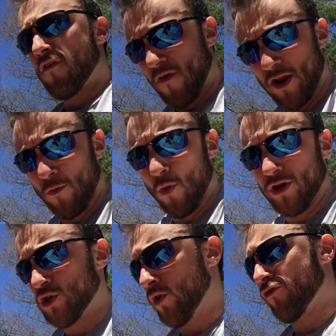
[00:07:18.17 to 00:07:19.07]
Final
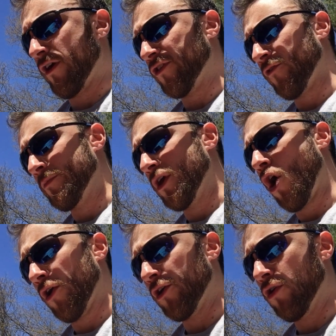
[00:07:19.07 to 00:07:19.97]
point to address from the
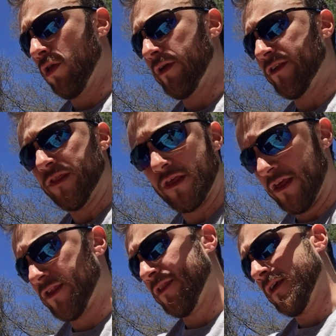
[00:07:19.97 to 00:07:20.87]
article is this.